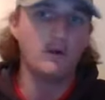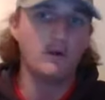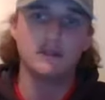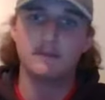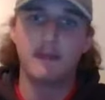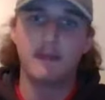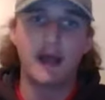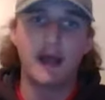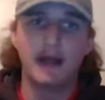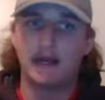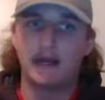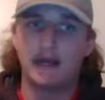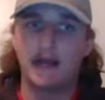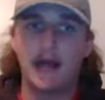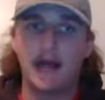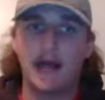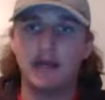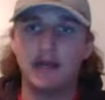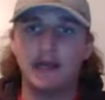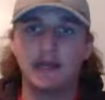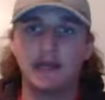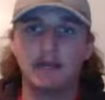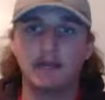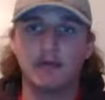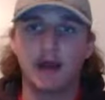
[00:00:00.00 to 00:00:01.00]
batting an eye at
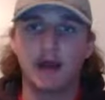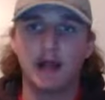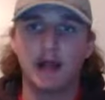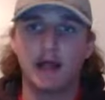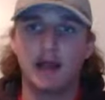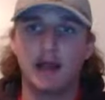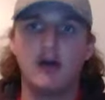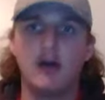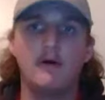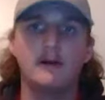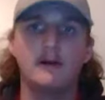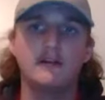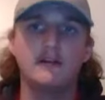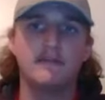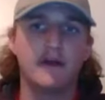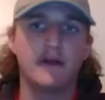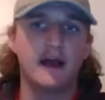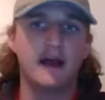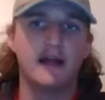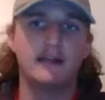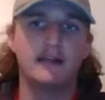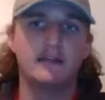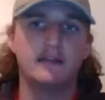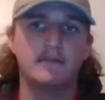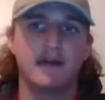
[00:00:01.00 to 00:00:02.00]
Lincoln Riley. Oh, he's
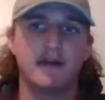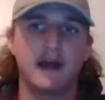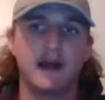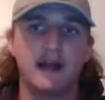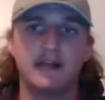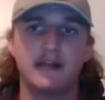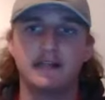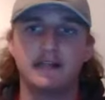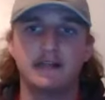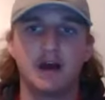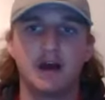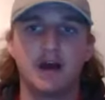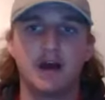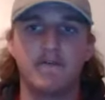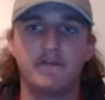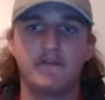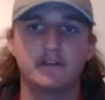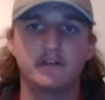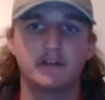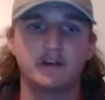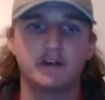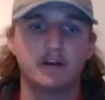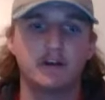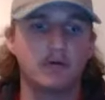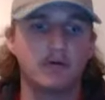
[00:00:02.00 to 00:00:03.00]
fine. He's the
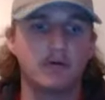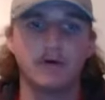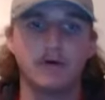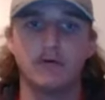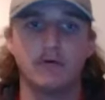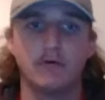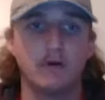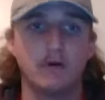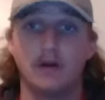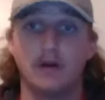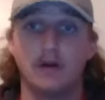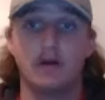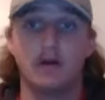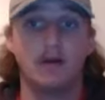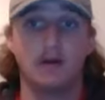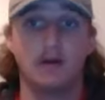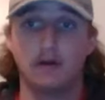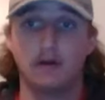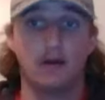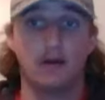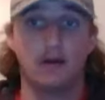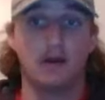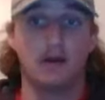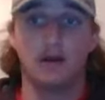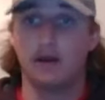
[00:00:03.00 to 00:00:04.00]
offensive guru.
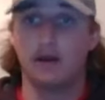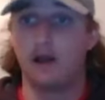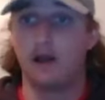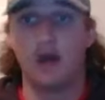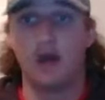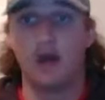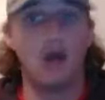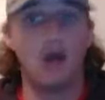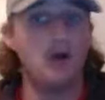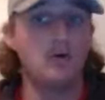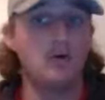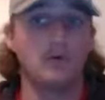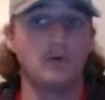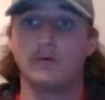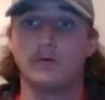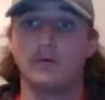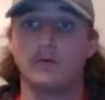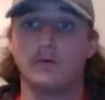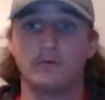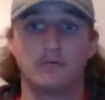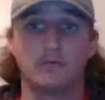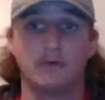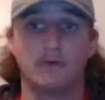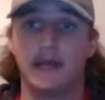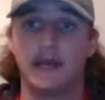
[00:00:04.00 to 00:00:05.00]
No.
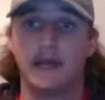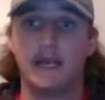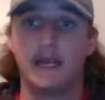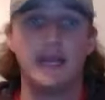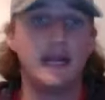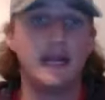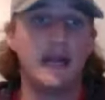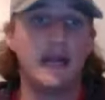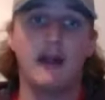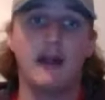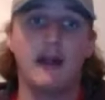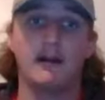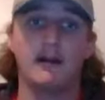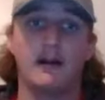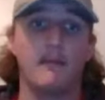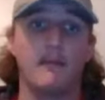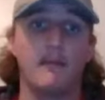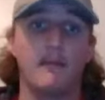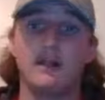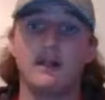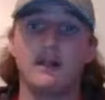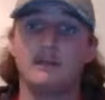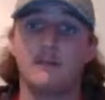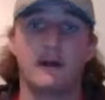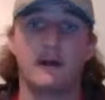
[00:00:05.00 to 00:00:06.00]
He inherited a
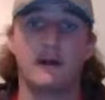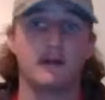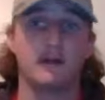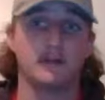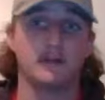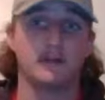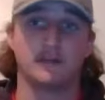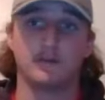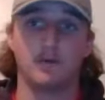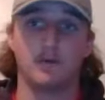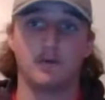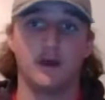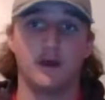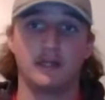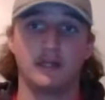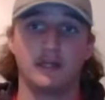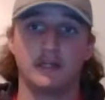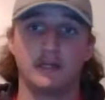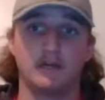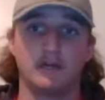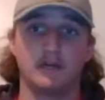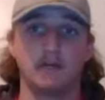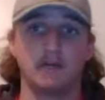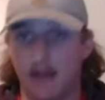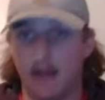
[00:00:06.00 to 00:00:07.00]
much better
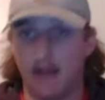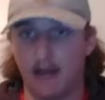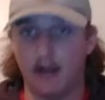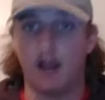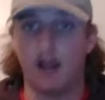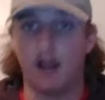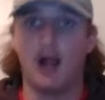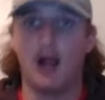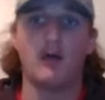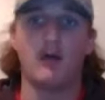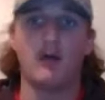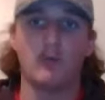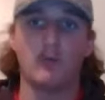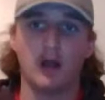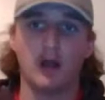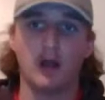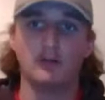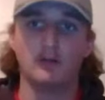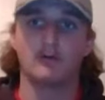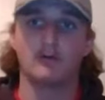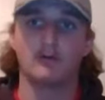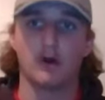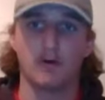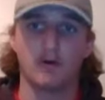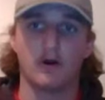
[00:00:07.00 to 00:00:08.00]
situation, had a lot of
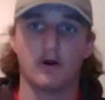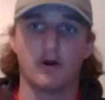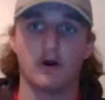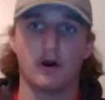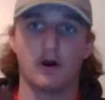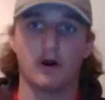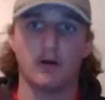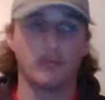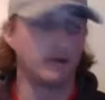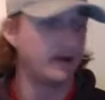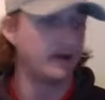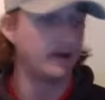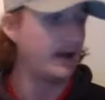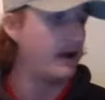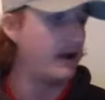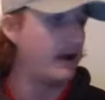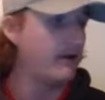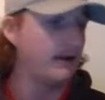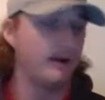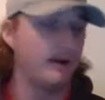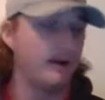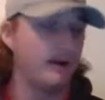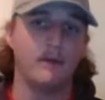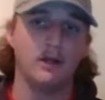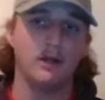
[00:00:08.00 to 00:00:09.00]
roster overhaul, but
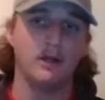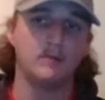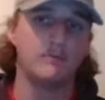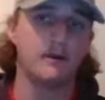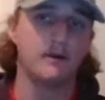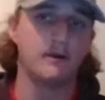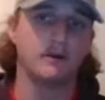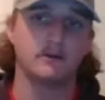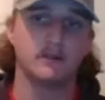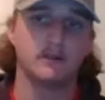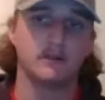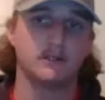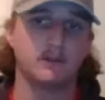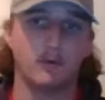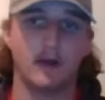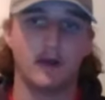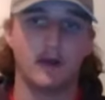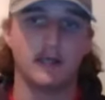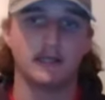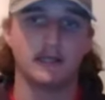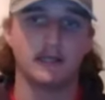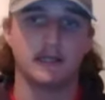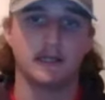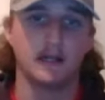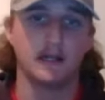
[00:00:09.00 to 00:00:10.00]
inherited a much better
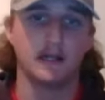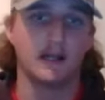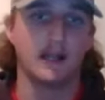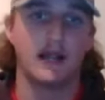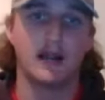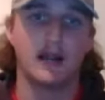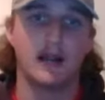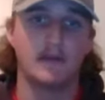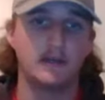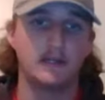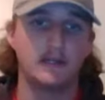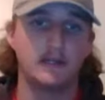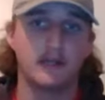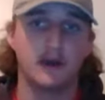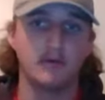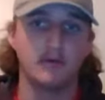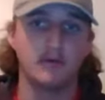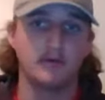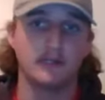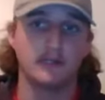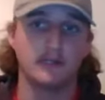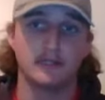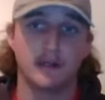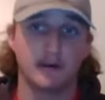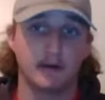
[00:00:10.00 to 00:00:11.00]
situation than a lot of these
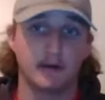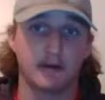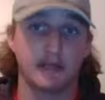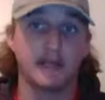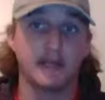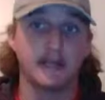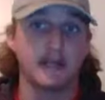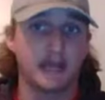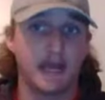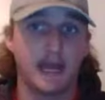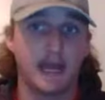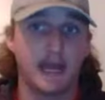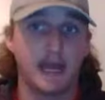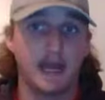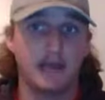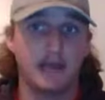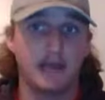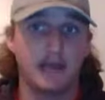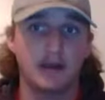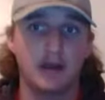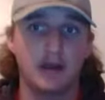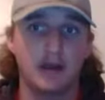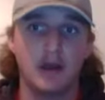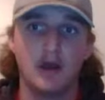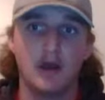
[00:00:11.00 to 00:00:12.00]
coaches that are getting
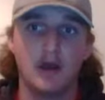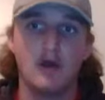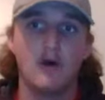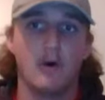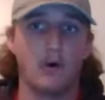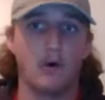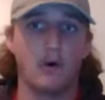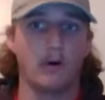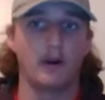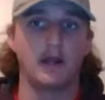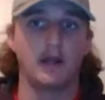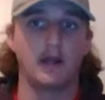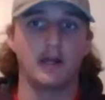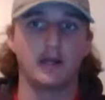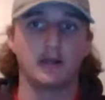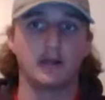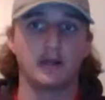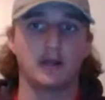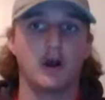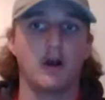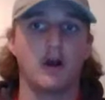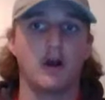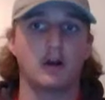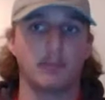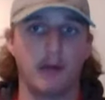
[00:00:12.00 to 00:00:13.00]
canned or getting
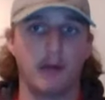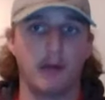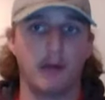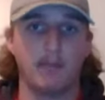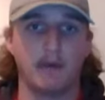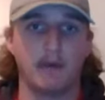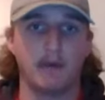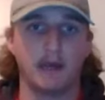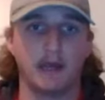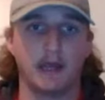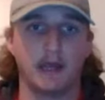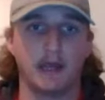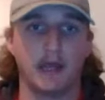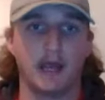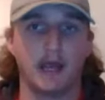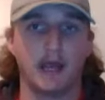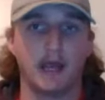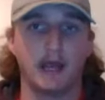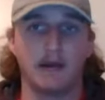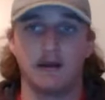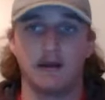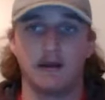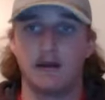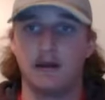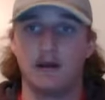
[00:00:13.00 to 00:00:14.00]
talked about being
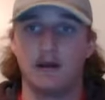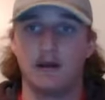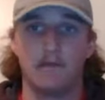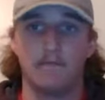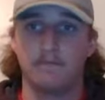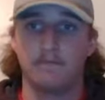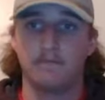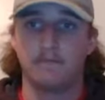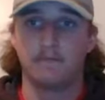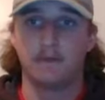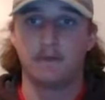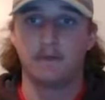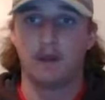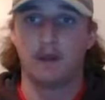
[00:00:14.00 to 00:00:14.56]
canned. I